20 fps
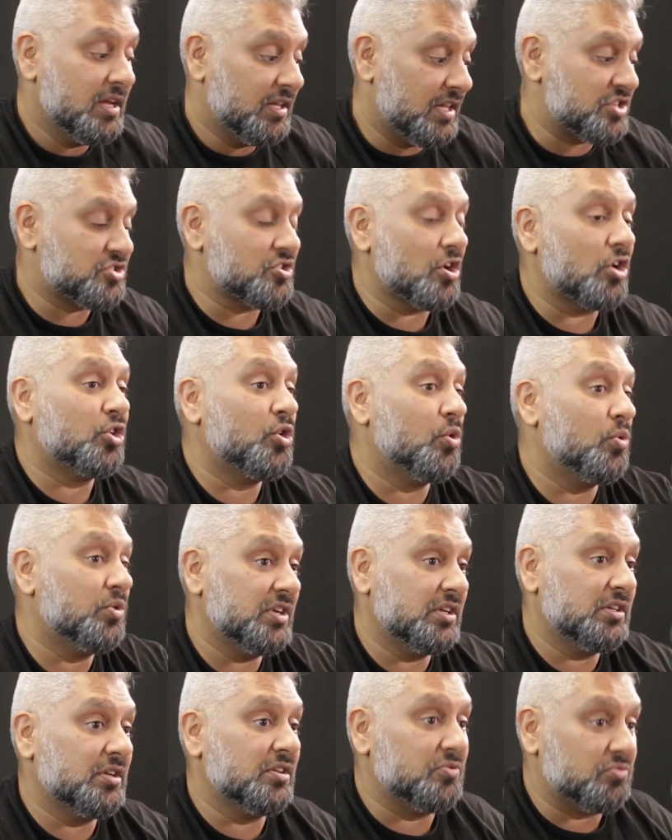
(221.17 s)
They start
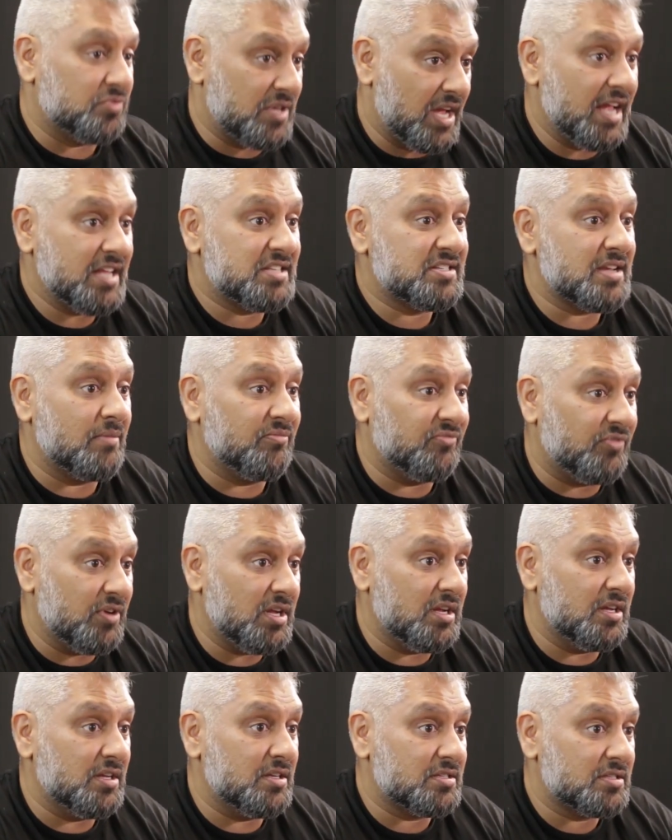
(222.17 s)
going into
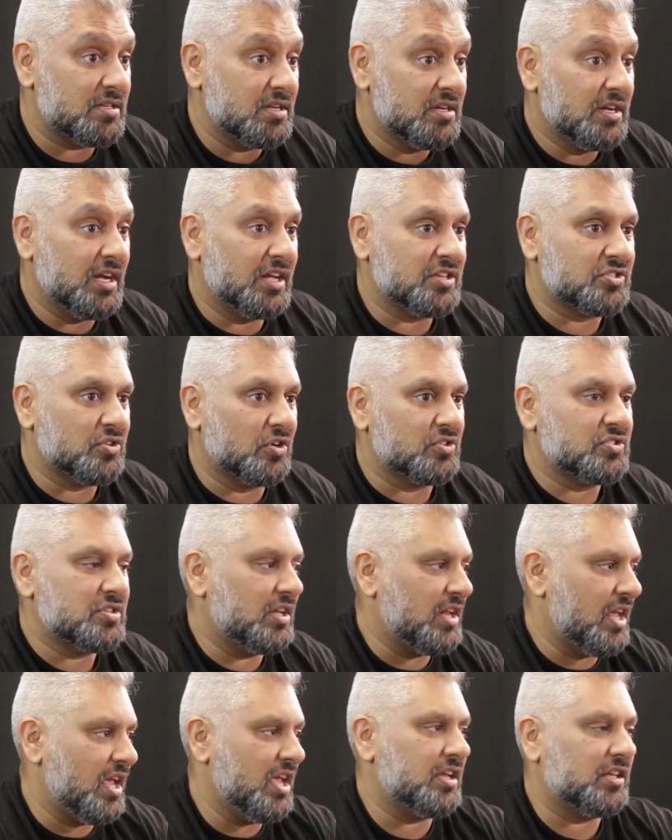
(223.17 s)
HMVs and start
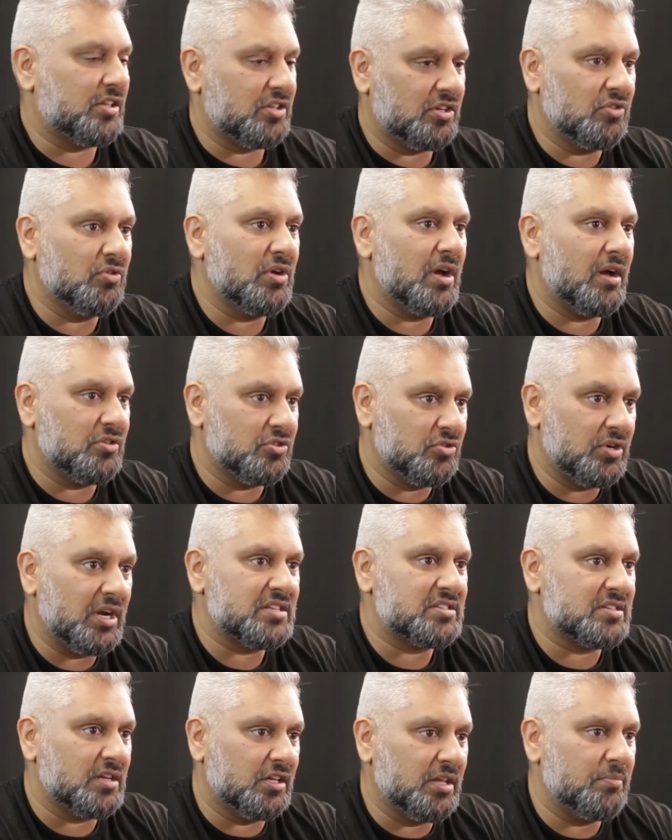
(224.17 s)
saying, "Hey, you got, you
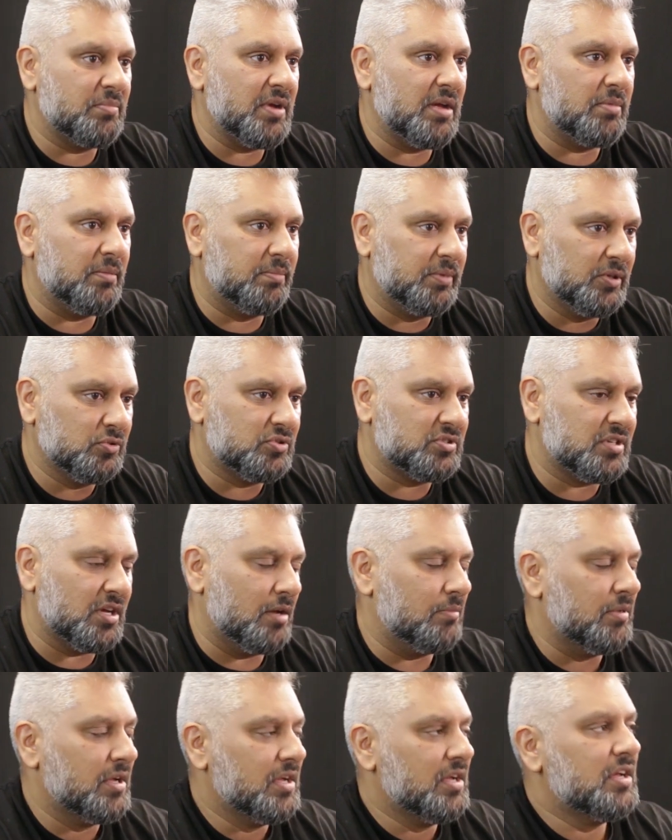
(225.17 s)
guys sell the baby blue
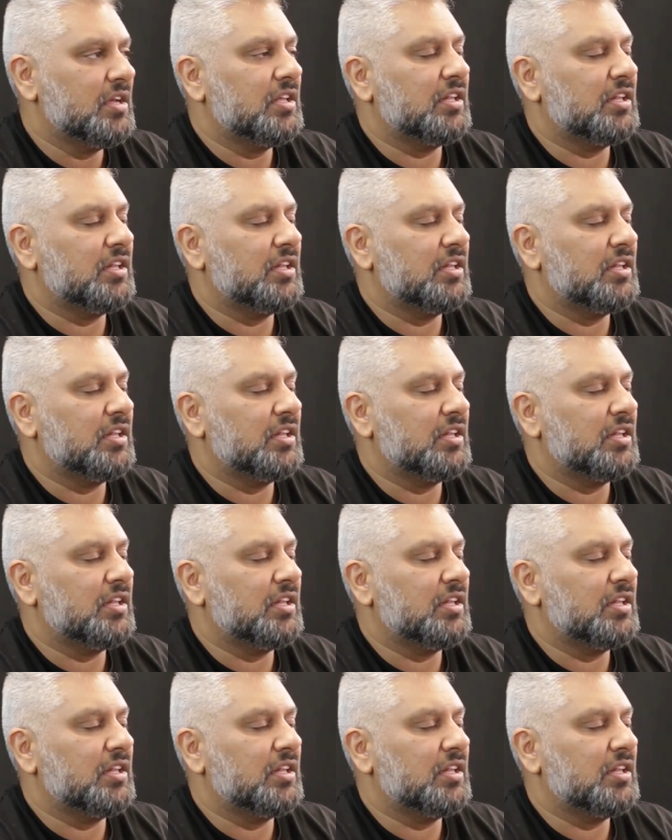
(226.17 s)
tape."